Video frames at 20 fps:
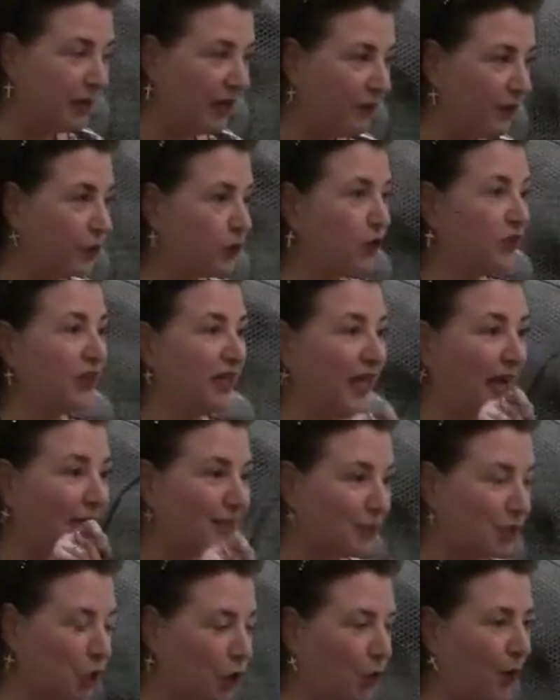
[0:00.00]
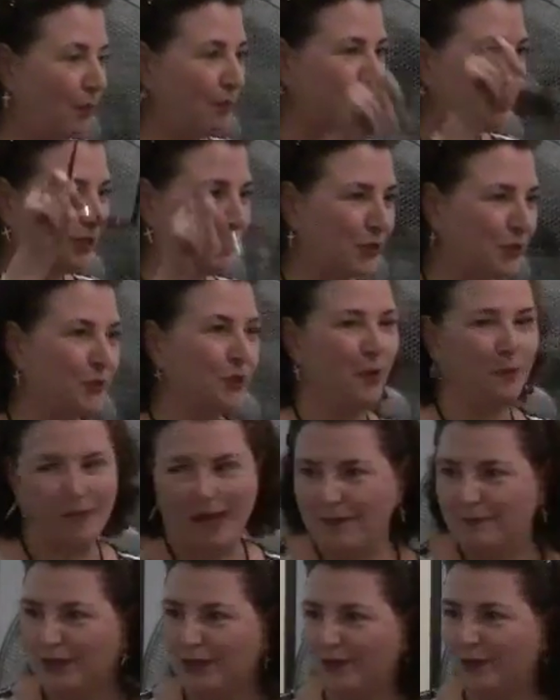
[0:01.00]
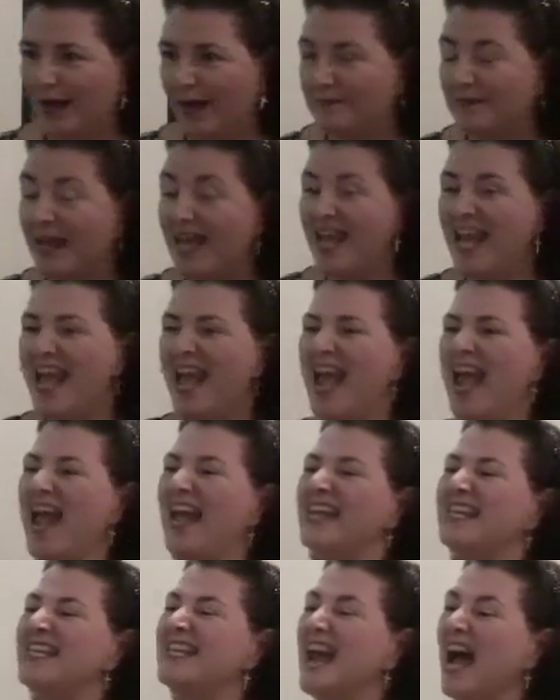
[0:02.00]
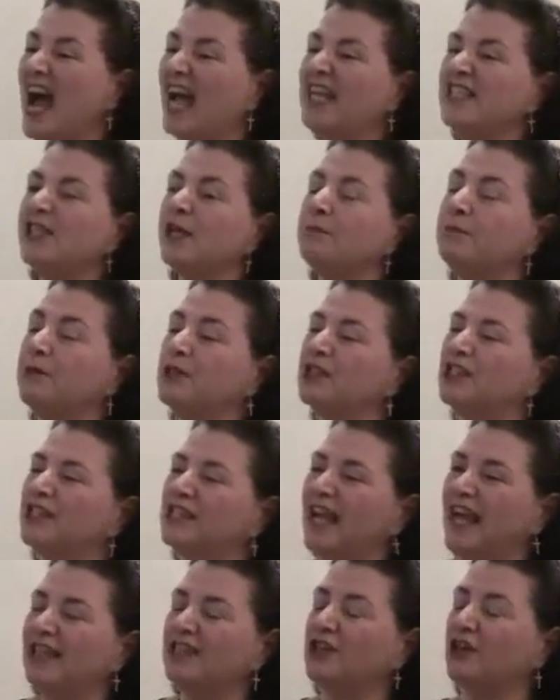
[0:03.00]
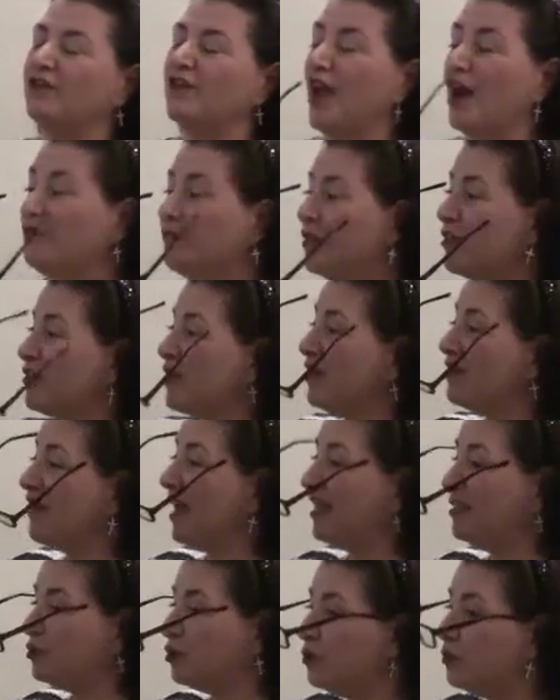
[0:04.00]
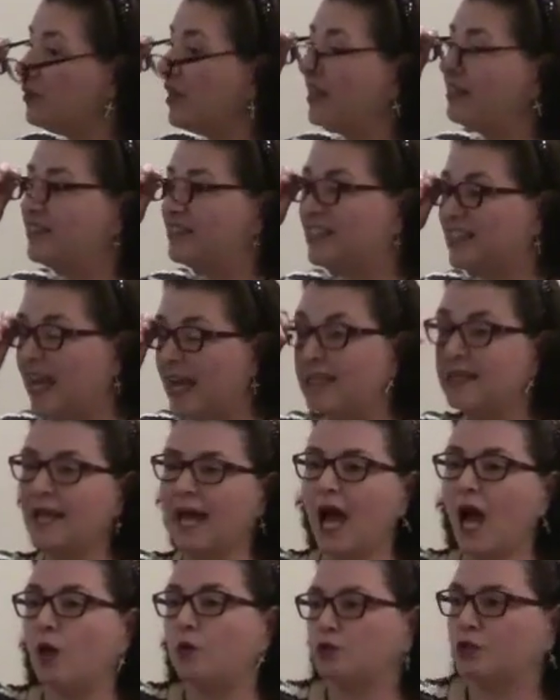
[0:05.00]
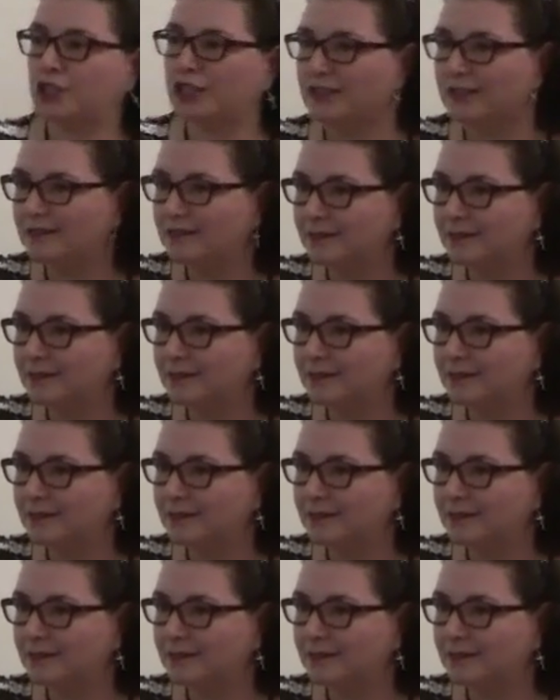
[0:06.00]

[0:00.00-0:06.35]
Parenthood that has the equipment to do a mammogram. And 90% of everything they do, they send out.